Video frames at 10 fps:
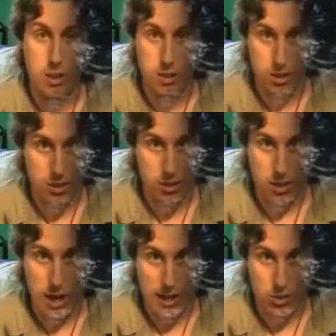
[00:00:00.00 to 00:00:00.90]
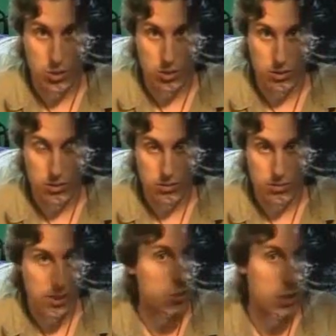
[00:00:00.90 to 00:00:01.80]
and astral.
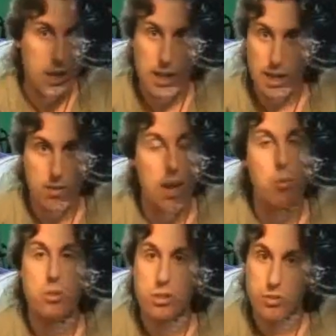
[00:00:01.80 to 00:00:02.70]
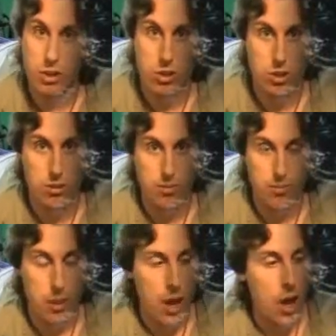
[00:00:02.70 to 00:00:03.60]
That's what I gave. That was its function.
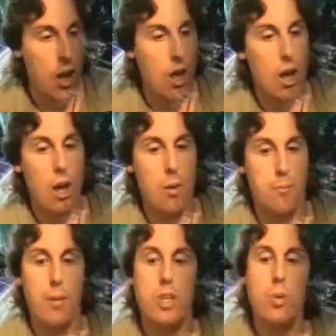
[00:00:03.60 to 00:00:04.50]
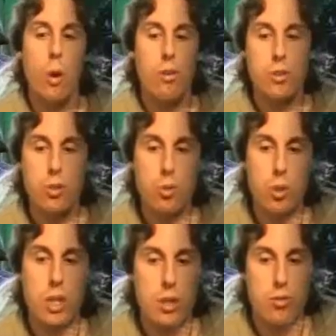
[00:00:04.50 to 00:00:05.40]
You
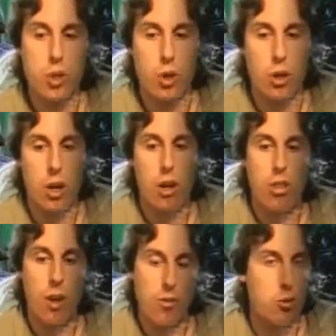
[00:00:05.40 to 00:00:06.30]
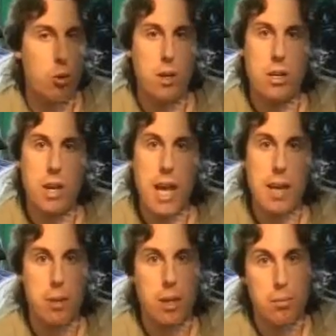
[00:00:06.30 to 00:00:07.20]
also give your thought form a
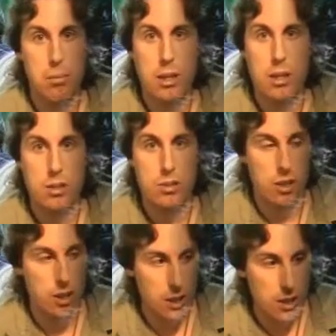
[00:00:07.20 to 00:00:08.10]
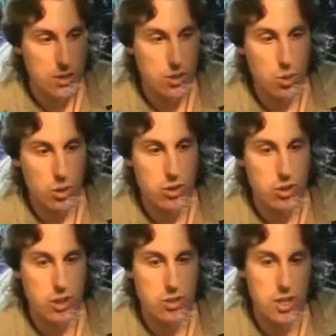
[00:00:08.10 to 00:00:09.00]
name, because it is going
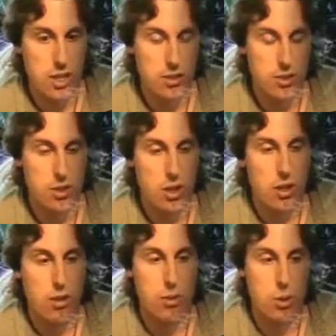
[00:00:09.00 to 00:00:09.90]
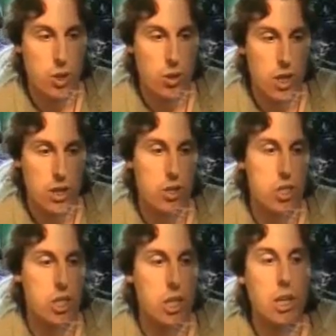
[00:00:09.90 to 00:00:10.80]
to condense through your
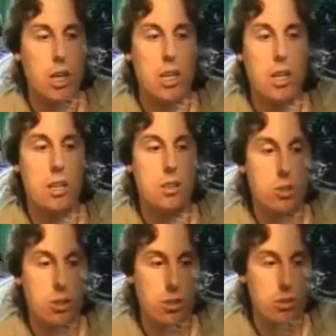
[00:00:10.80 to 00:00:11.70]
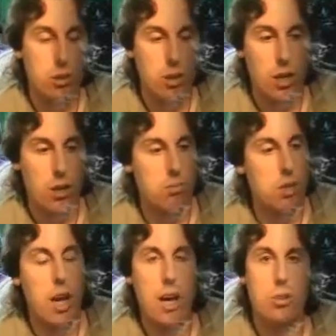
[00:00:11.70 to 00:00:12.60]
energy into
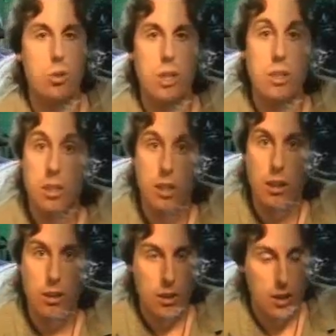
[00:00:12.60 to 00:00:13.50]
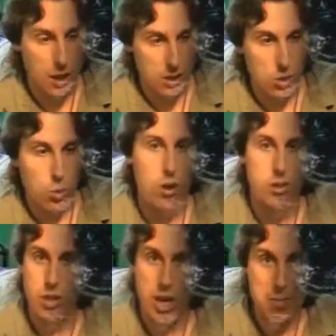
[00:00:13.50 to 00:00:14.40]
an actual entity, and you
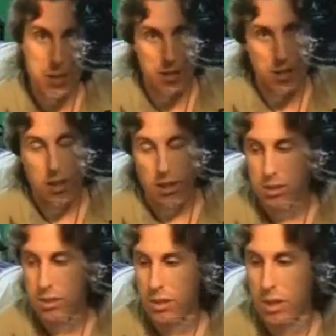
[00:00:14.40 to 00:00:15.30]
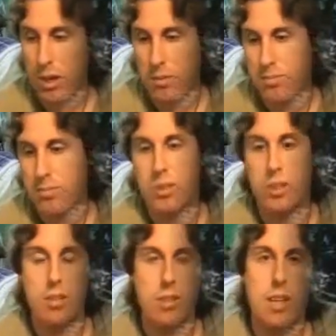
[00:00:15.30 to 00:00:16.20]
want to name it
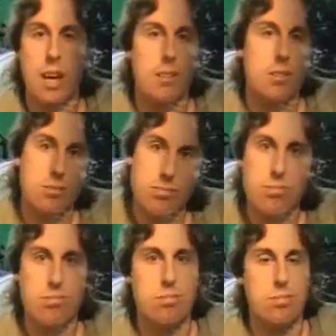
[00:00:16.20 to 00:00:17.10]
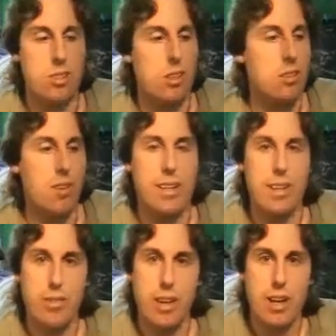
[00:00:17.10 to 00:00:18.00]
to give it that sense of
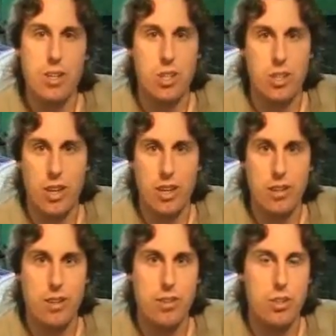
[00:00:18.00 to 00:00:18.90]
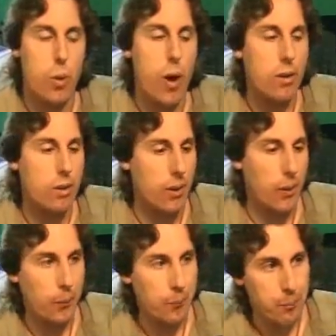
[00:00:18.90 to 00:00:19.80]
identification and
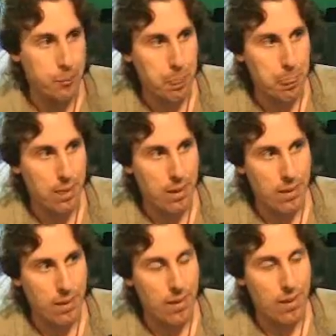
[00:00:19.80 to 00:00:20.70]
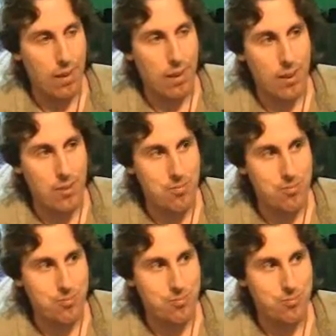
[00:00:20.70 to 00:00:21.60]
individuality. And